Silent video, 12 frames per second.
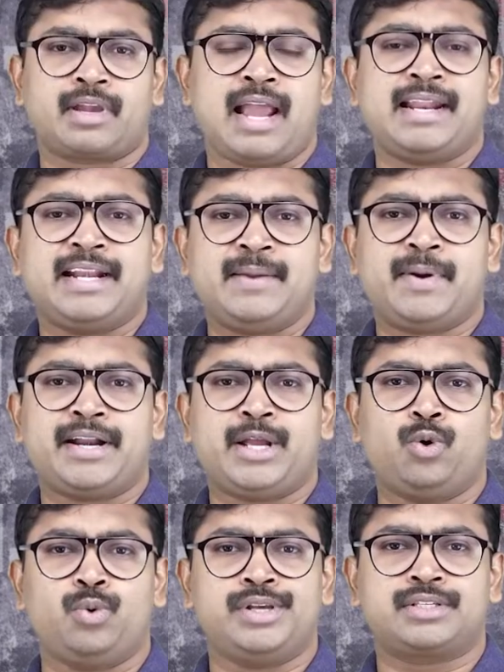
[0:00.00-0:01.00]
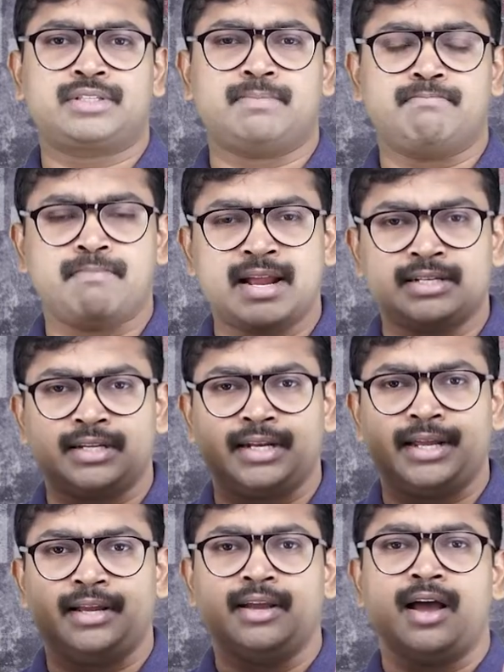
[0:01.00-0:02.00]
And anybody who is
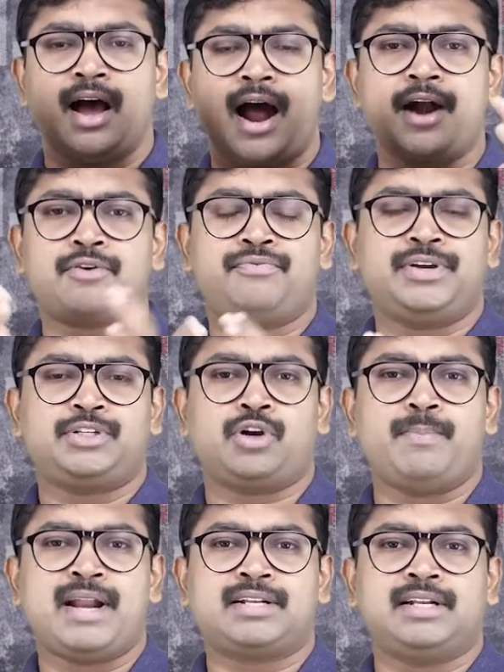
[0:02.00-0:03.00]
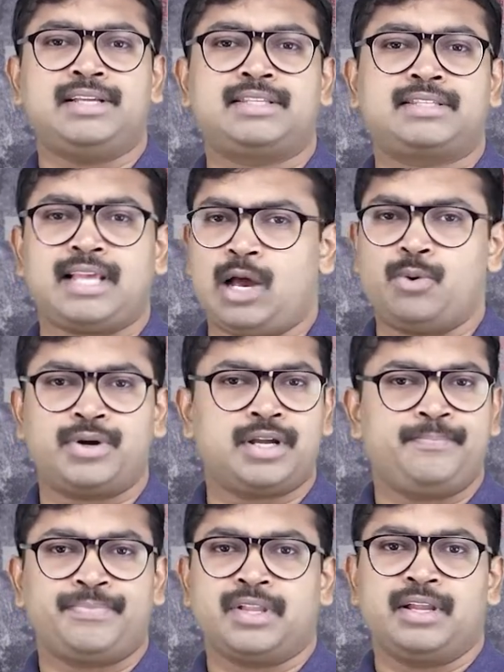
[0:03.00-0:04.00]
mentally unfit or mentally sound
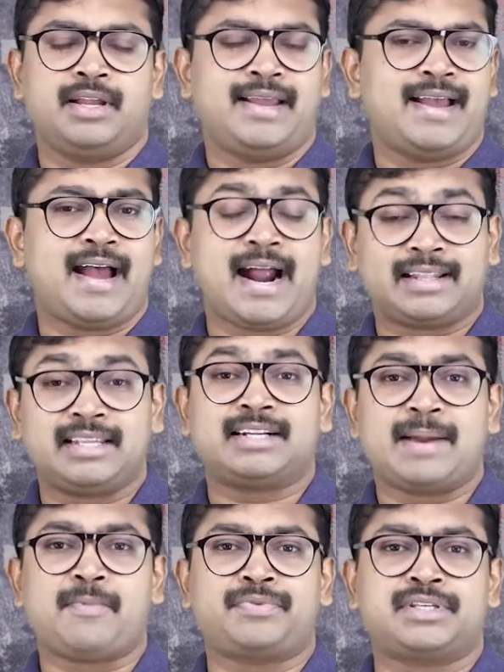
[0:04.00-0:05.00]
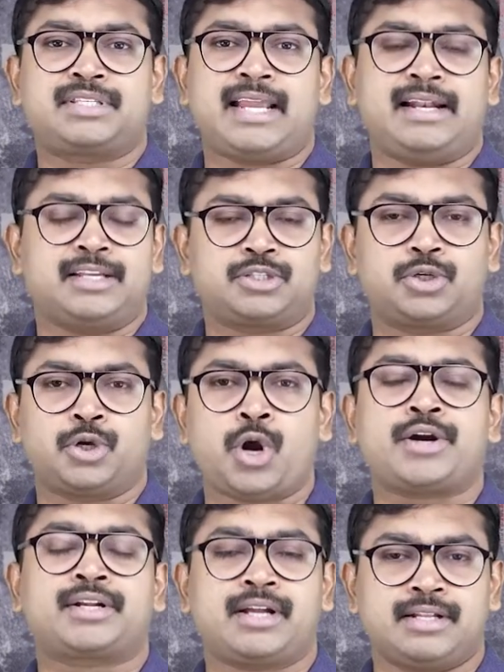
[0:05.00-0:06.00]
at the time of the sale is
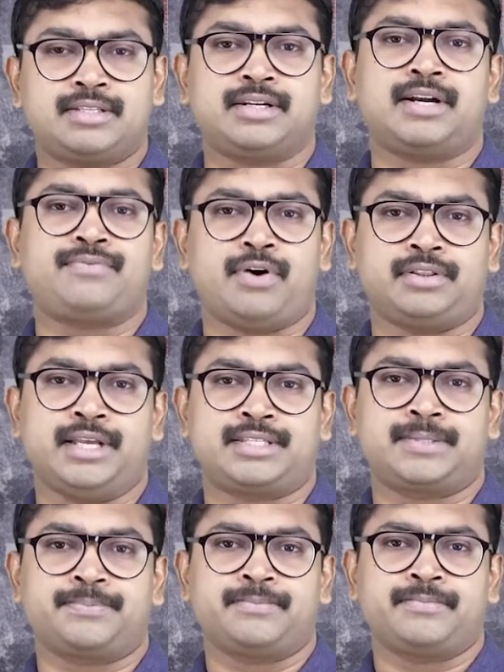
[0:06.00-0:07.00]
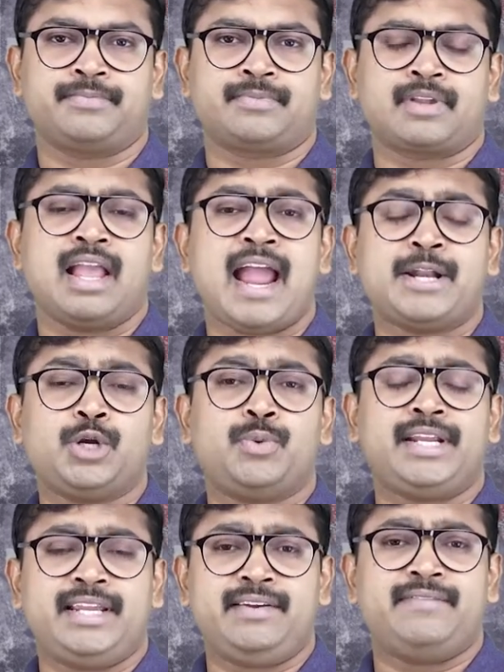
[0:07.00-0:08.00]
not considered for this. And
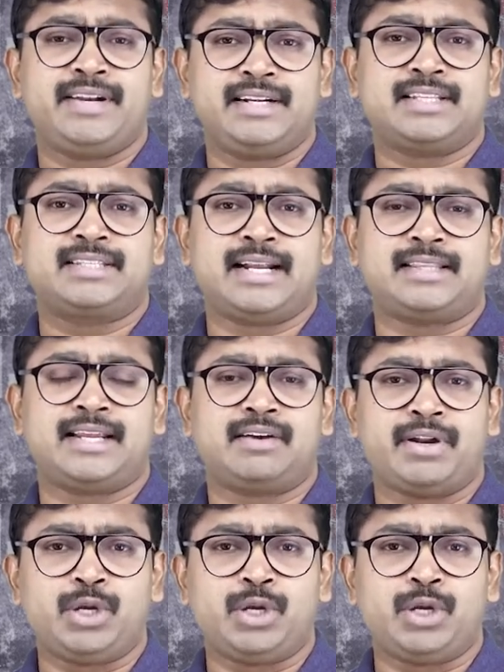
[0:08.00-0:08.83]
even it is said that when